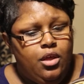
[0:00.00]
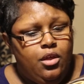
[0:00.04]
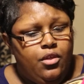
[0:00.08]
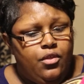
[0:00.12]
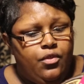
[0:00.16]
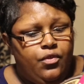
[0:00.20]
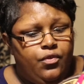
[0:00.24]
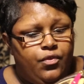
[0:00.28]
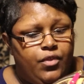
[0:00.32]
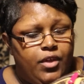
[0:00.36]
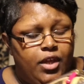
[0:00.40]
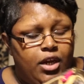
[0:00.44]

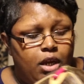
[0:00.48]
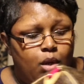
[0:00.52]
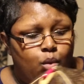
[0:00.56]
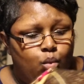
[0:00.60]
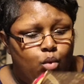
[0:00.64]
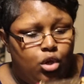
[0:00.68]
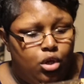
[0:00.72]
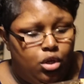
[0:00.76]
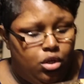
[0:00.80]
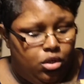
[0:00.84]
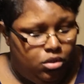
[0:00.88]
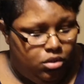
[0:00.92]
than it
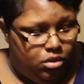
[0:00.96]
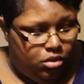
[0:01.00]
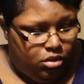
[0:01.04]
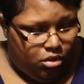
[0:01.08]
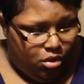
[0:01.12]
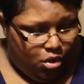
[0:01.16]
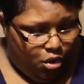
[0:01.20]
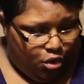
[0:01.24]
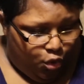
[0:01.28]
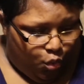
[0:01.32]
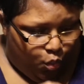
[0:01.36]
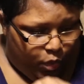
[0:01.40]
was
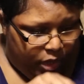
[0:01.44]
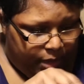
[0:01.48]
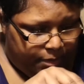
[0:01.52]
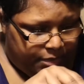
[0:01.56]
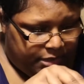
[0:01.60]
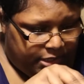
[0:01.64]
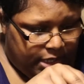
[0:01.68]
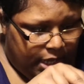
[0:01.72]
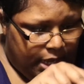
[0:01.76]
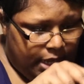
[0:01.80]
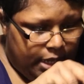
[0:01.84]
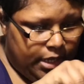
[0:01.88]
on the
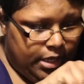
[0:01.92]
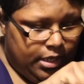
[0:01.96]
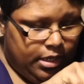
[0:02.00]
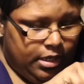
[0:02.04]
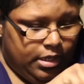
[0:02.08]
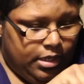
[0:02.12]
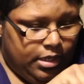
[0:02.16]
website.